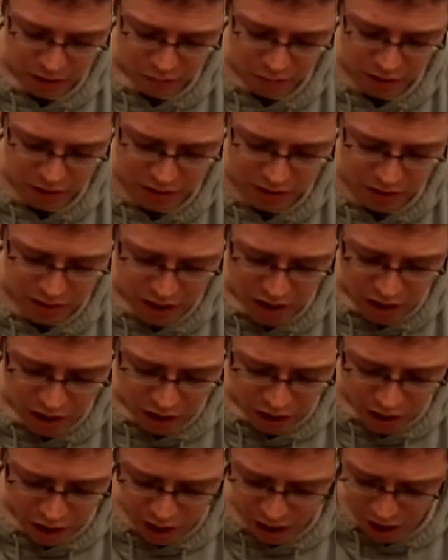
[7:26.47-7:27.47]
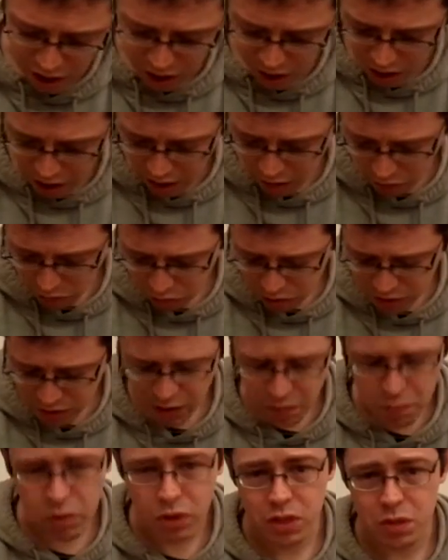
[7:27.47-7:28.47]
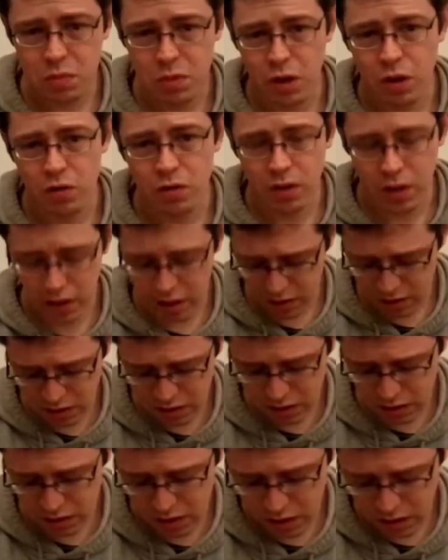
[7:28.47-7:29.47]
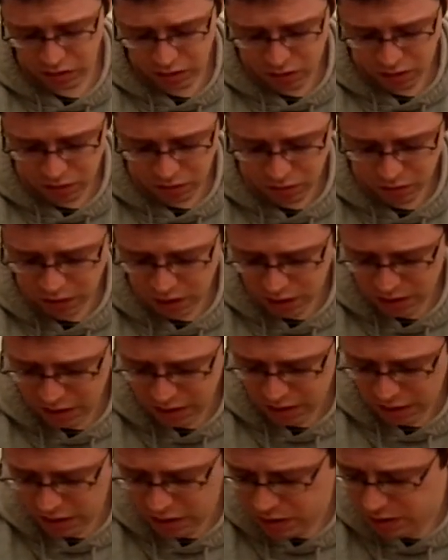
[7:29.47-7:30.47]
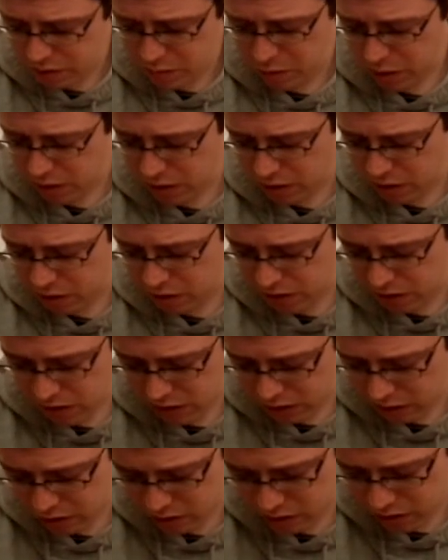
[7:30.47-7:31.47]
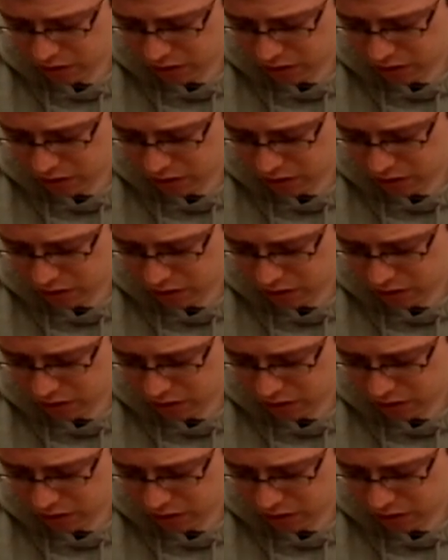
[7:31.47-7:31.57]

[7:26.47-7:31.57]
Because one thing that puts me off collecting Nintendo stuff is the boxes.